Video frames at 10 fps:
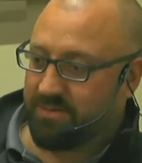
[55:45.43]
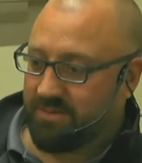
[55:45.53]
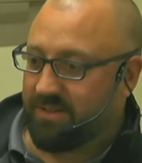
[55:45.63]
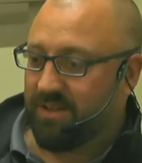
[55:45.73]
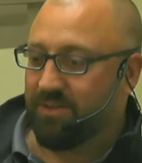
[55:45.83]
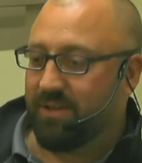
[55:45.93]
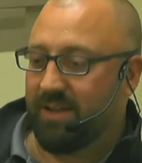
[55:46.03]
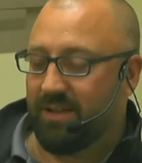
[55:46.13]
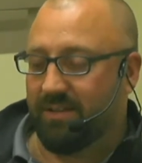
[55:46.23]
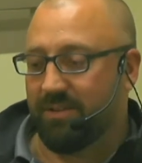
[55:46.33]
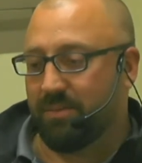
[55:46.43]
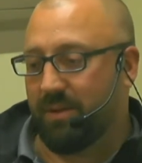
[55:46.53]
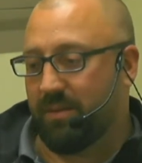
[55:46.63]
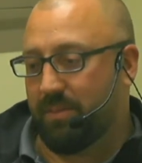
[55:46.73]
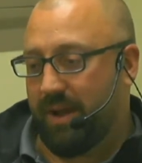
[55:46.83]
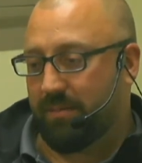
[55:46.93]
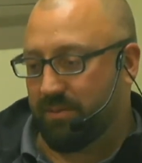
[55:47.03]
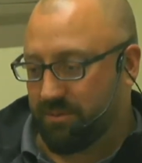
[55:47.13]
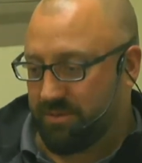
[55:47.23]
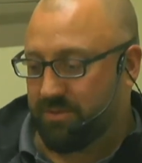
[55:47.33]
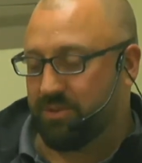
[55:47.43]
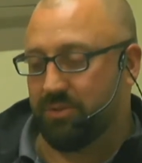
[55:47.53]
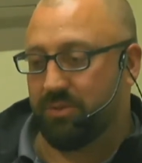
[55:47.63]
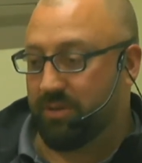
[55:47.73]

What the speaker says: senior that year and Pac-Man was still junior.